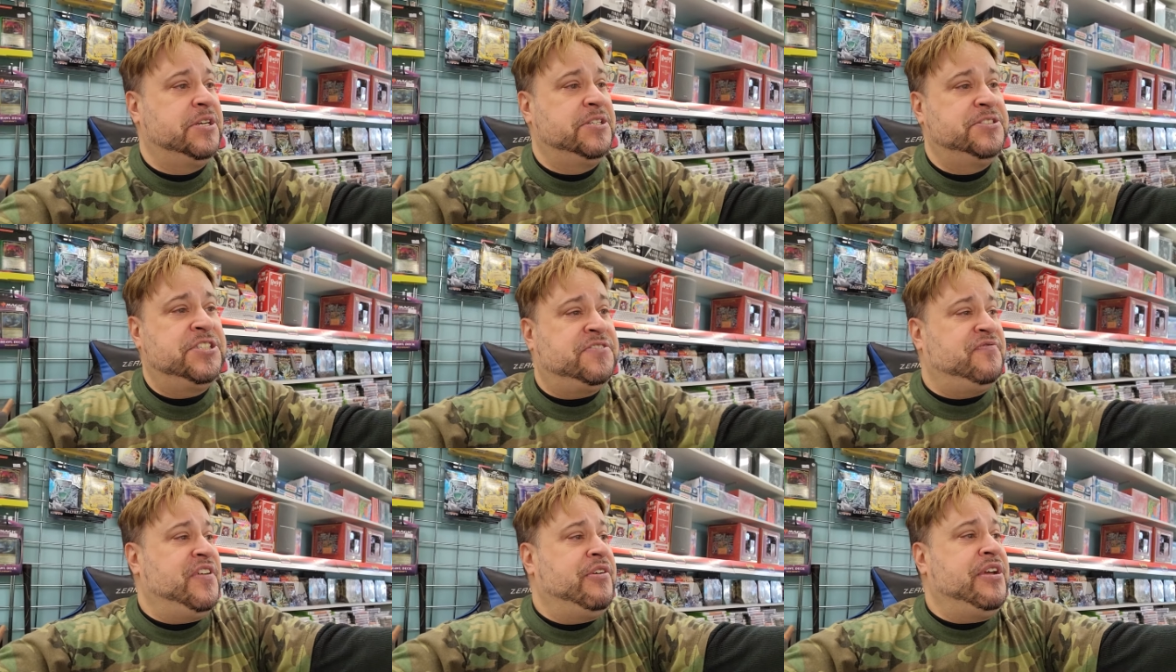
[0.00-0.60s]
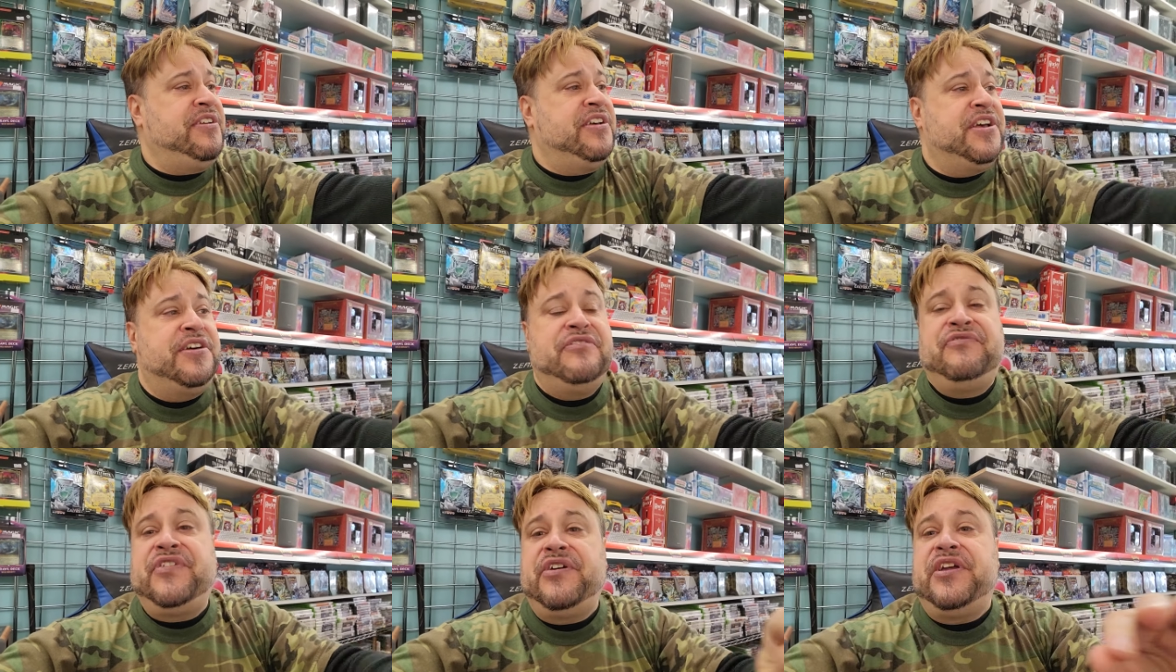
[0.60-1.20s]
just very,
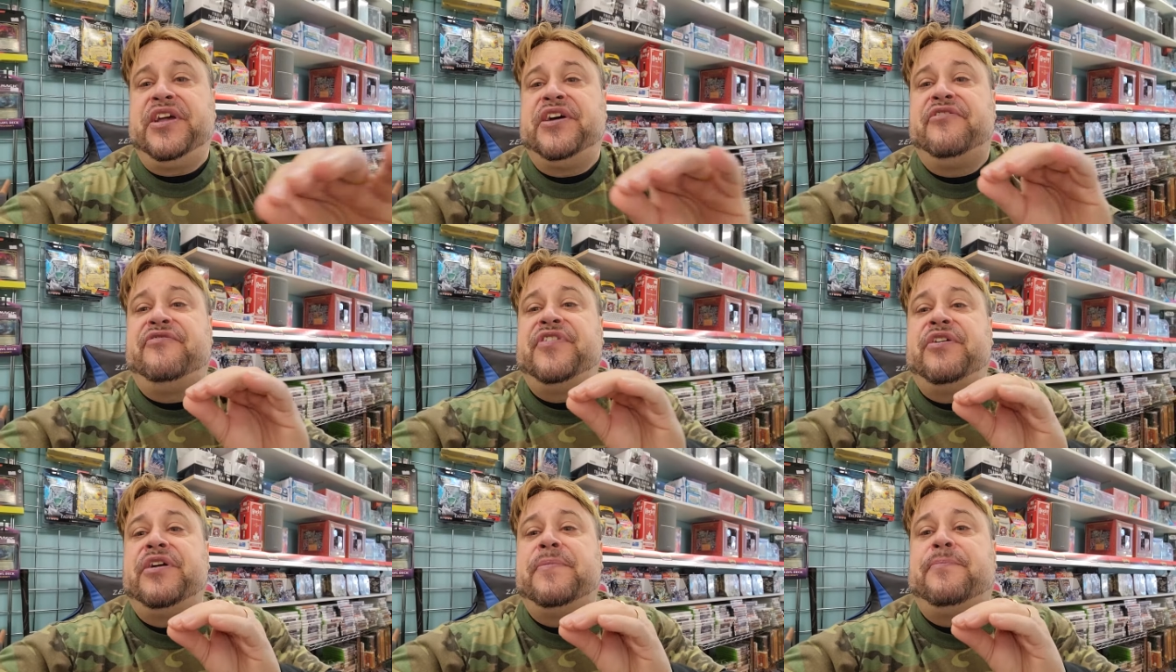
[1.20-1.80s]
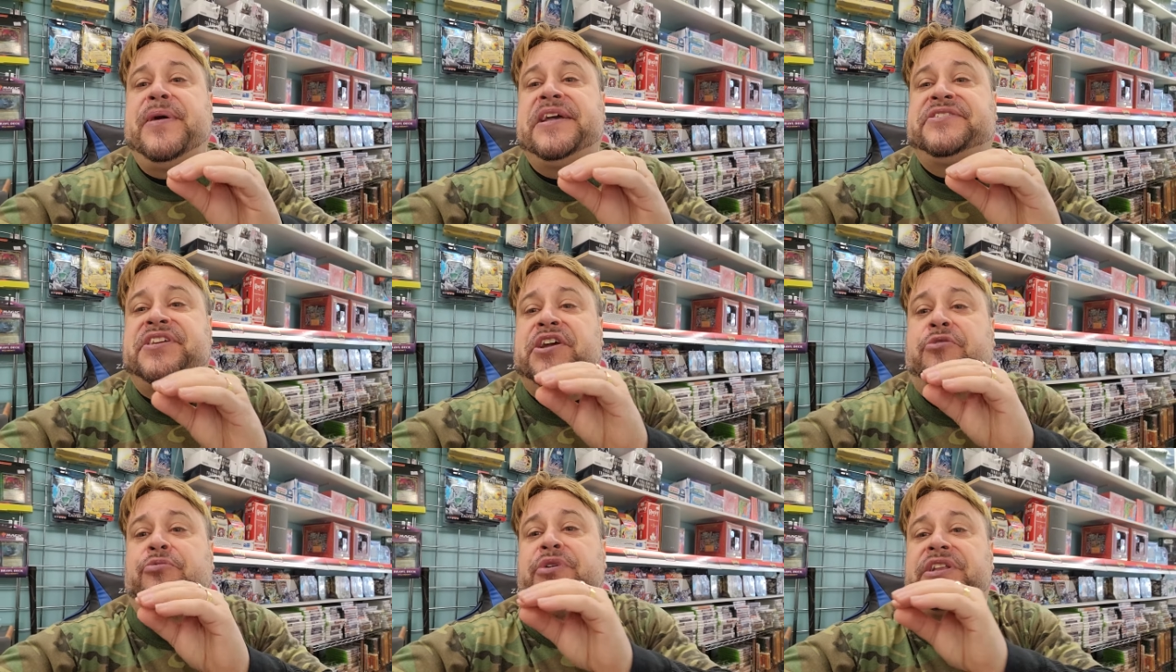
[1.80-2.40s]
very, very
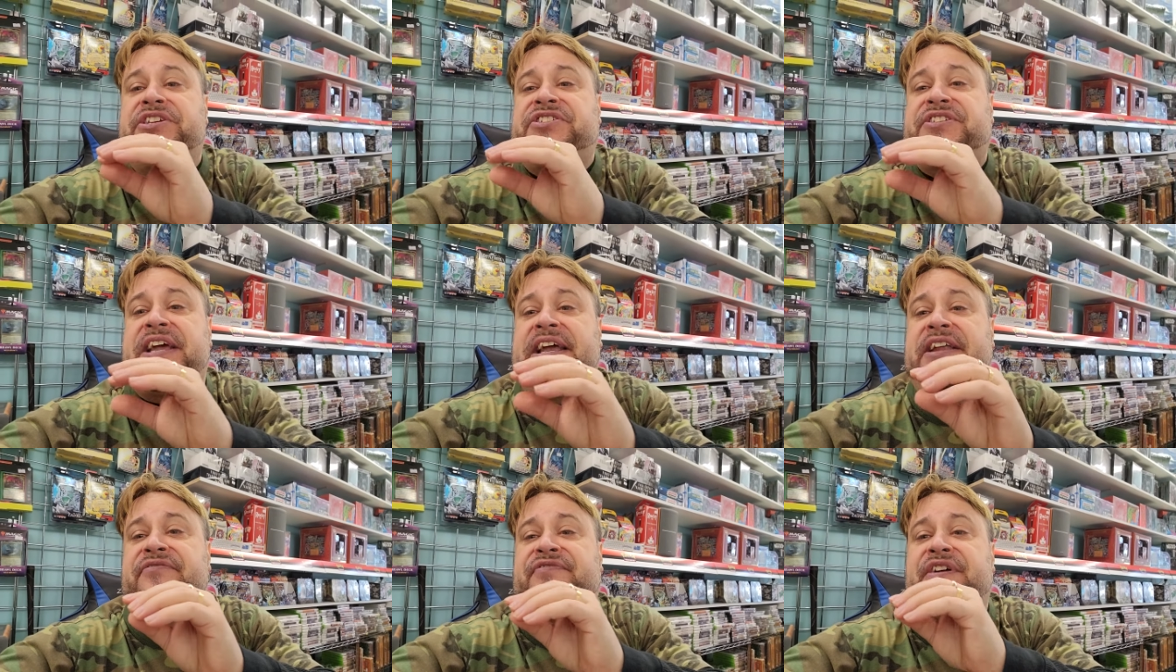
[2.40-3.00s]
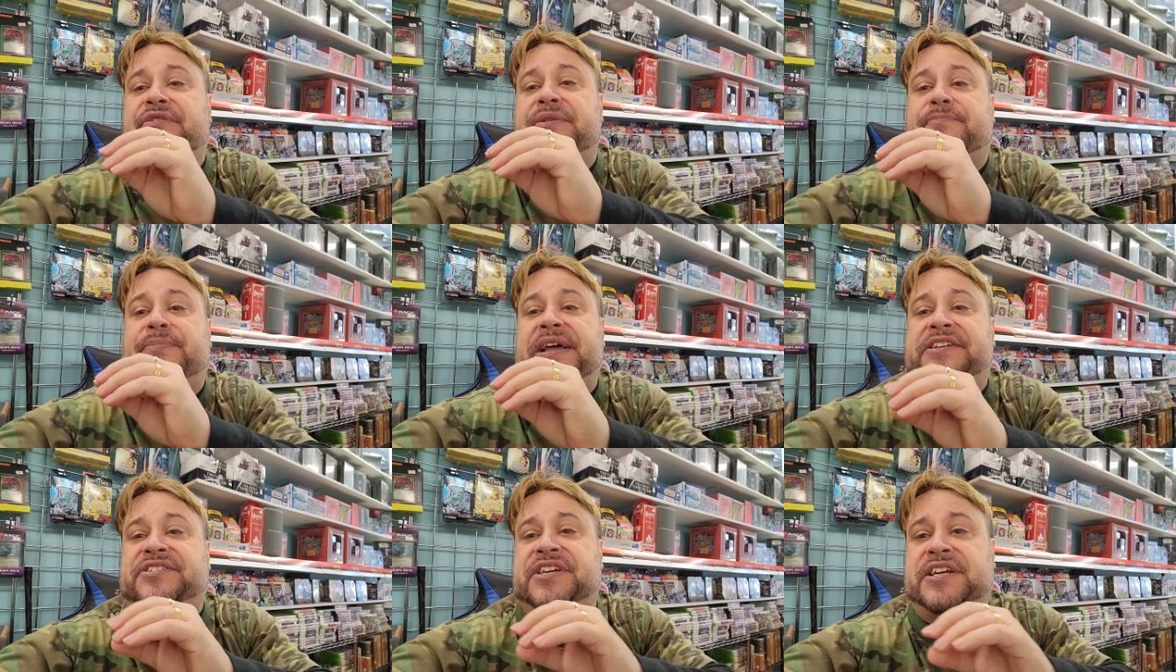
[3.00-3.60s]
basic real estate and very
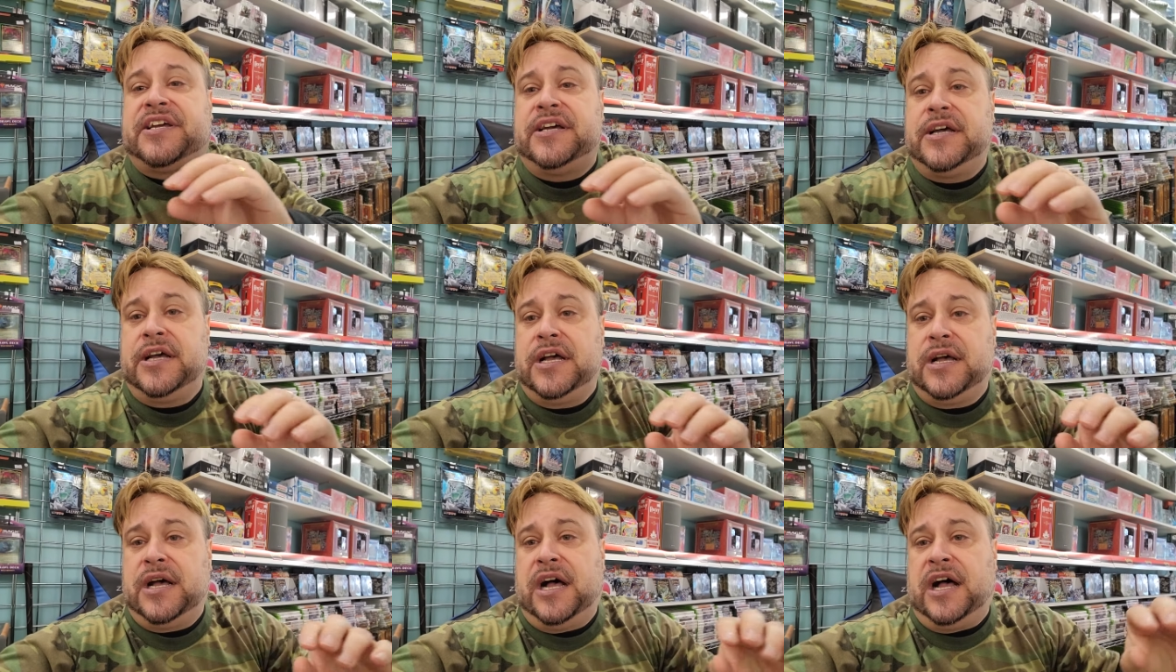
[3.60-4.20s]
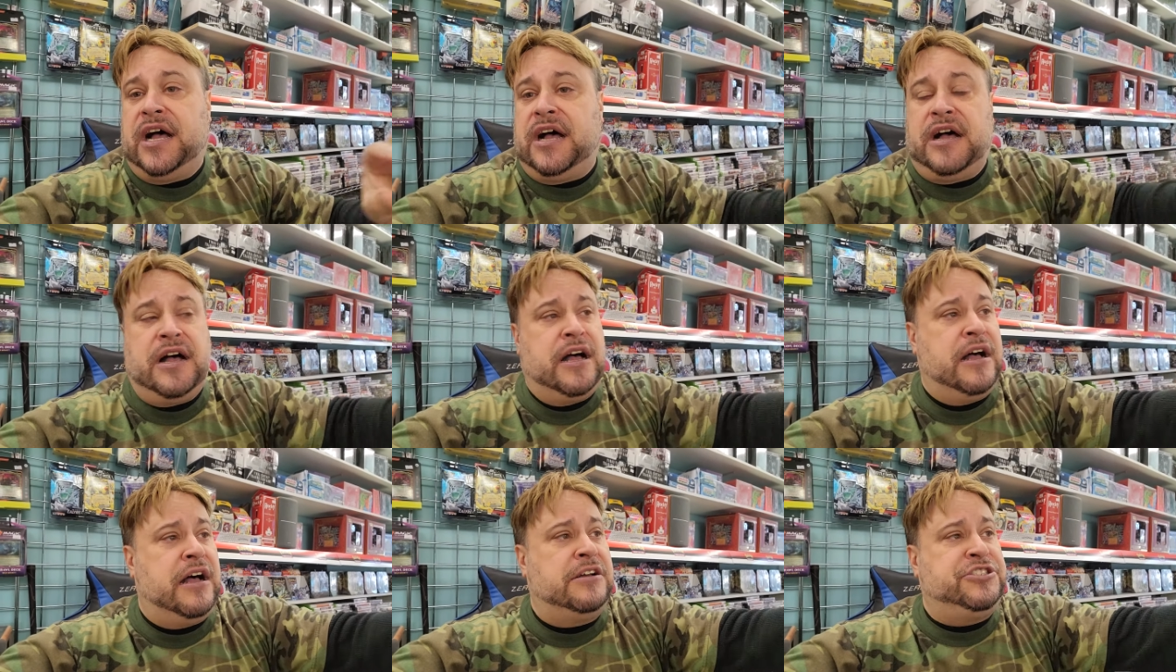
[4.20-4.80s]
basic uh,
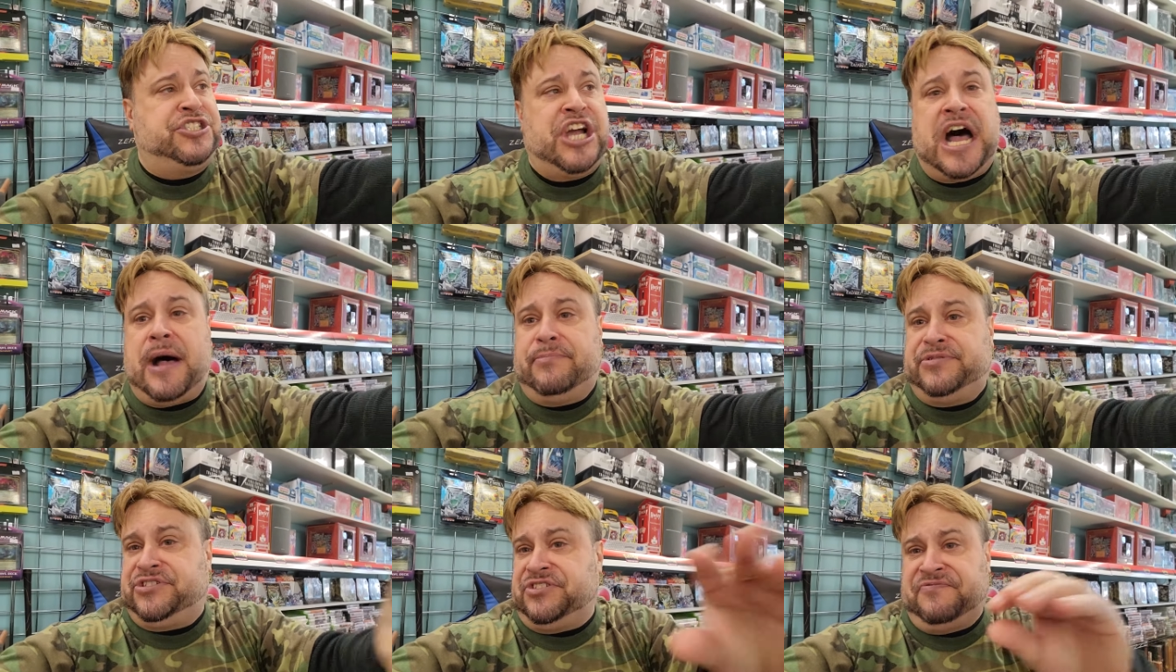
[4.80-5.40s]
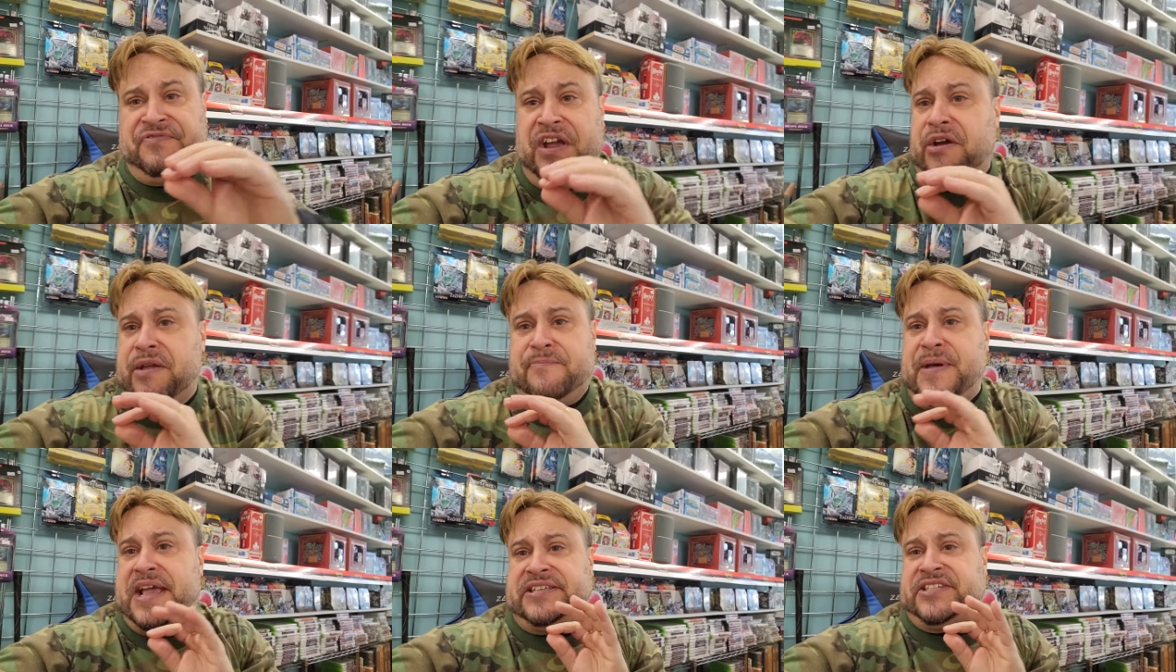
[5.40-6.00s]
uh, jobs. Just very
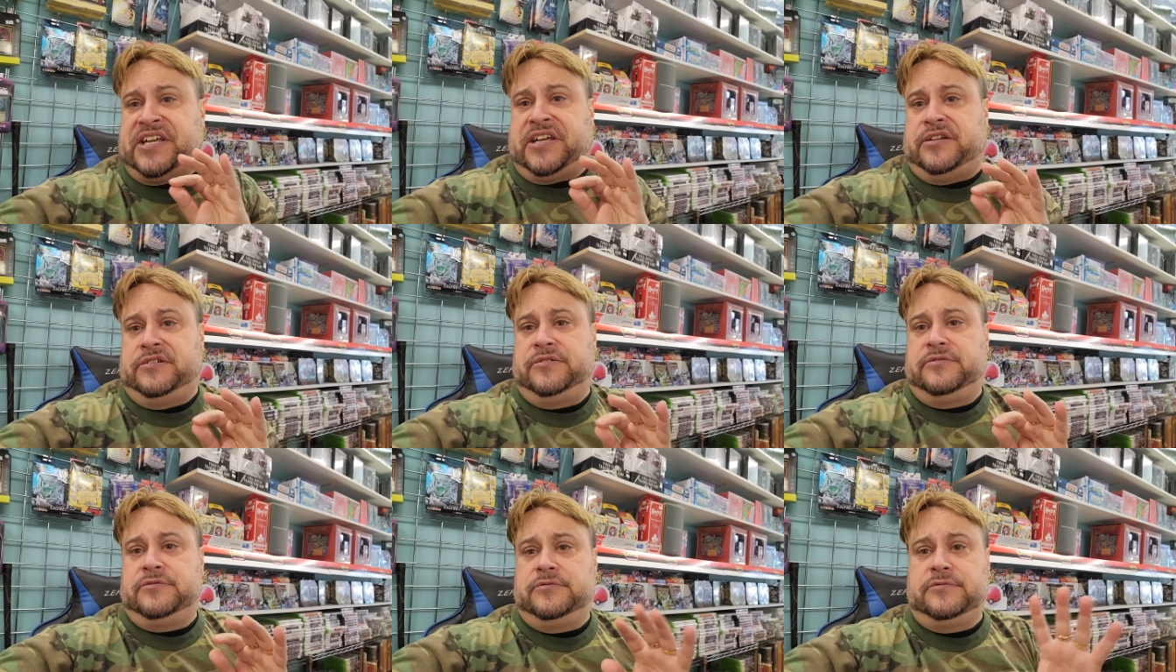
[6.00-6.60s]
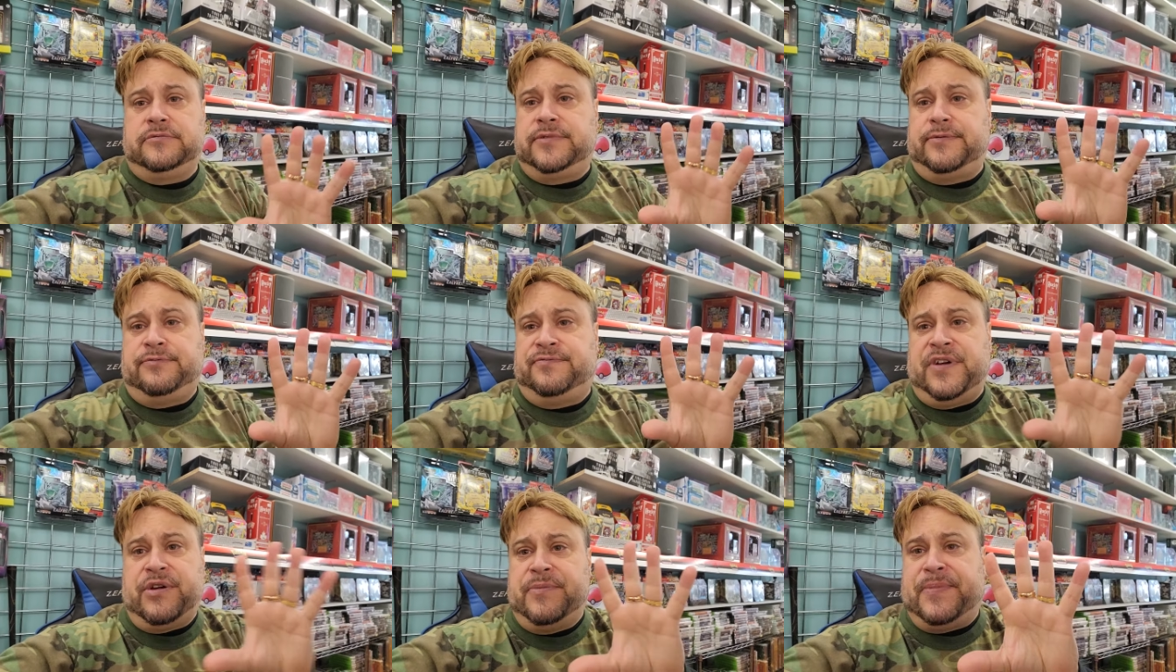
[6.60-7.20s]
basic.
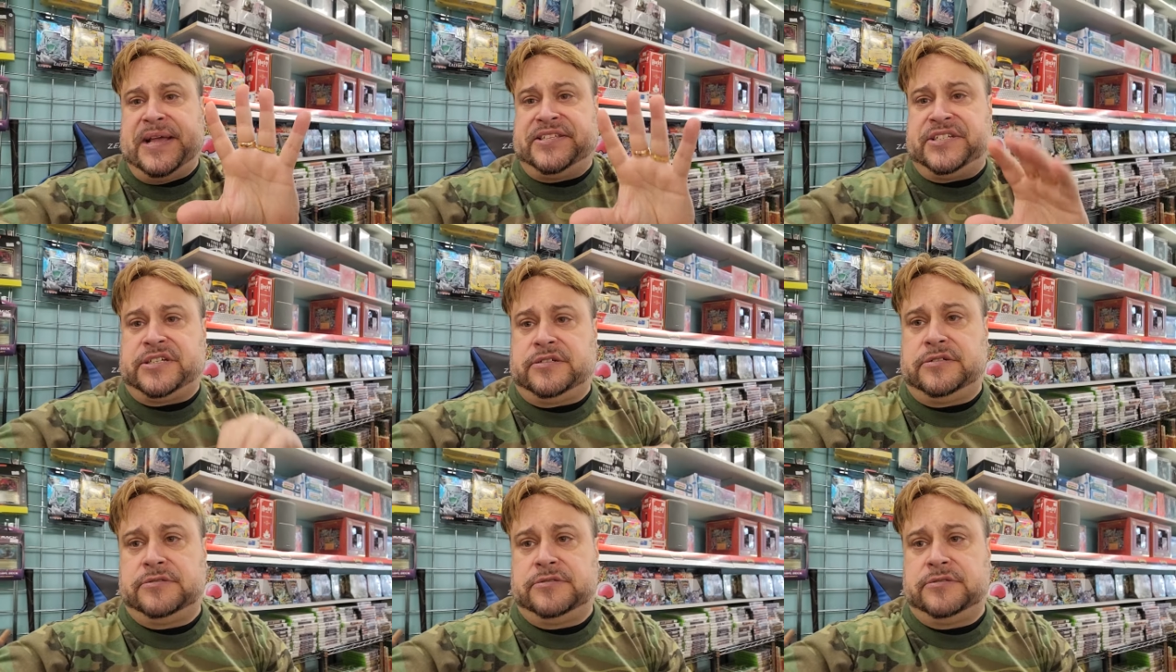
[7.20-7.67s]
Very basic.